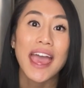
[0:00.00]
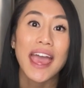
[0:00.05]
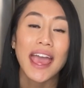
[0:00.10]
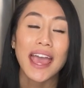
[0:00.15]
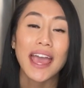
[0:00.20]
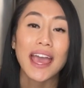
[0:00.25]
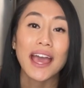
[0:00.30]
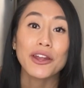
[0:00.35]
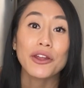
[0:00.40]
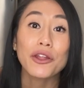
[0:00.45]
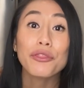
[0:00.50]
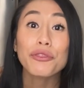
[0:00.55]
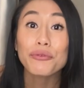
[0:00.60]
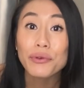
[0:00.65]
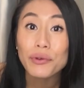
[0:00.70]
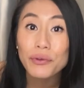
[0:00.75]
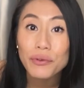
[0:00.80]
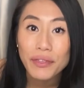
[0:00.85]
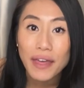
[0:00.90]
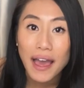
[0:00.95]
And
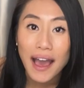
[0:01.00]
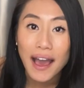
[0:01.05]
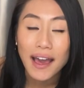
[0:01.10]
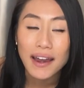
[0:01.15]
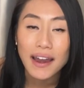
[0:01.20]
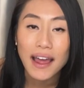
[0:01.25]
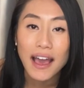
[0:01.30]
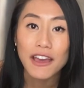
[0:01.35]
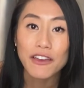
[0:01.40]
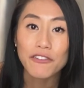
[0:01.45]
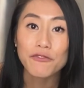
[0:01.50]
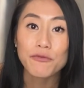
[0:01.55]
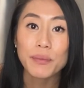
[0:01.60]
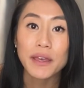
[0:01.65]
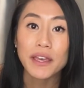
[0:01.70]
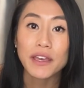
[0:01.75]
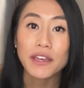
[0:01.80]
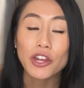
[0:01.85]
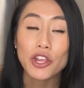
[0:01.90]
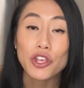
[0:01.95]
through that, I've
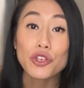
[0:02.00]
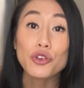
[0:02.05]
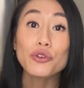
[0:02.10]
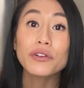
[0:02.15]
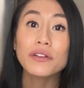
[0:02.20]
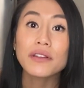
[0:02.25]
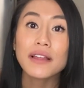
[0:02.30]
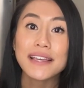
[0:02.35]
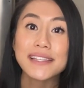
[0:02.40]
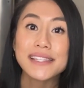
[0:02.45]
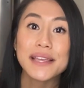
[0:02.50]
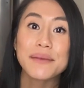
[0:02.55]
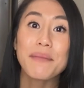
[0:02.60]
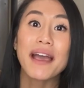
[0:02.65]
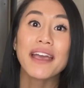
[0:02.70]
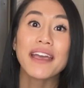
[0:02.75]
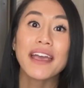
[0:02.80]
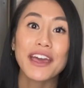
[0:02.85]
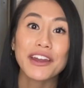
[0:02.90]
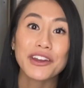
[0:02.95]
been utilizing
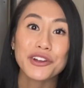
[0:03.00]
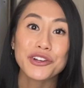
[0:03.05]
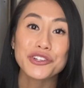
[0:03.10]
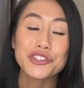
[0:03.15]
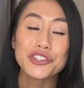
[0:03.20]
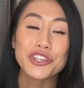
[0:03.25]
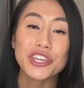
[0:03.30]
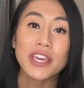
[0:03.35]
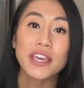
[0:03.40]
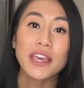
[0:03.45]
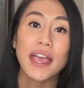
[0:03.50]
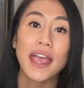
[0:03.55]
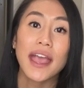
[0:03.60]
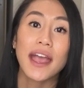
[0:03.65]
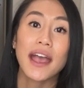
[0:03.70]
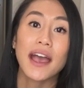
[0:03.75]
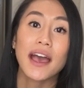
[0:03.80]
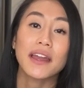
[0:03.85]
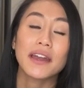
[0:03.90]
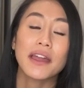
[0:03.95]
my energy
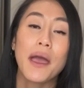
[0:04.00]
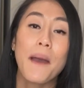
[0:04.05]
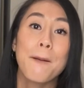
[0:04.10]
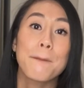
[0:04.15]
and